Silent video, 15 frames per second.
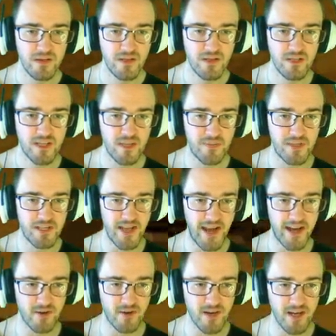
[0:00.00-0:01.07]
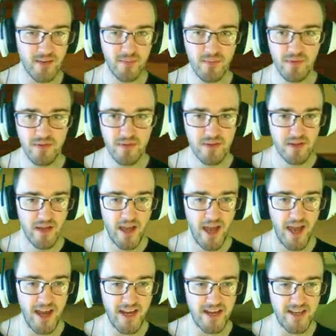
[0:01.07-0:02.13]
keep staggering him.
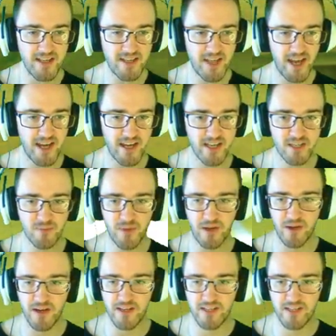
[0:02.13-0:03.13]
Hey, it is gaining experience.